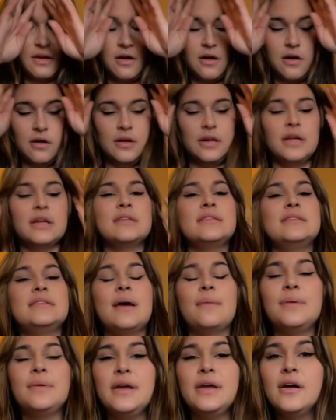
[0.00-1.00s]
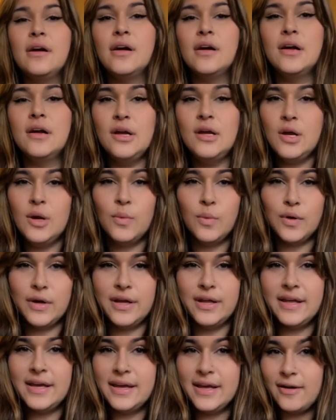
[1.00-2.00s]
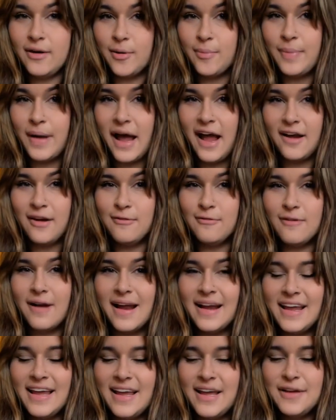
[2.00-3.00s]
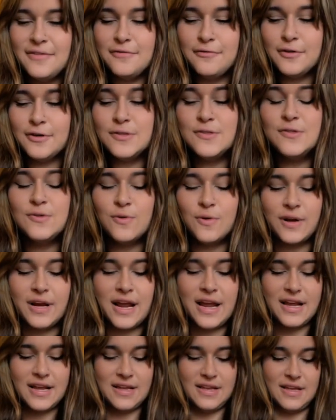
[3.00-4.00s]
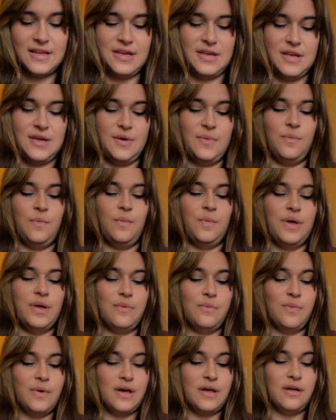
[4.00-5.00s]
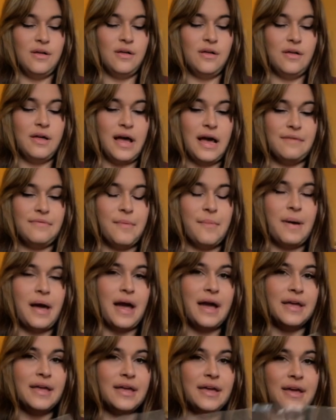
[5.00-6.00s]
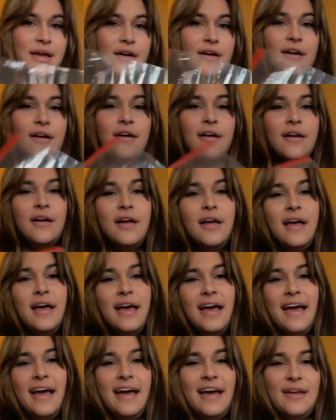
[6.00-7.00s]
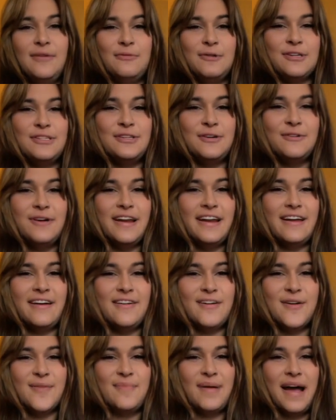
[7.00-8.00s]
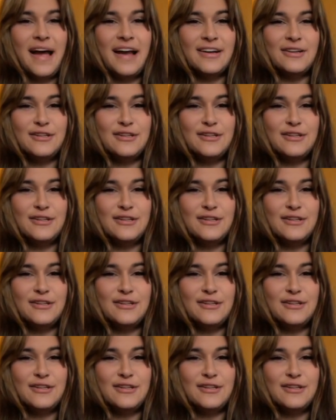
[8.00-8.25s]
Our next step here, we're going to get our bag ready for sorting. We will have a bag here. And we're still waiting on our bag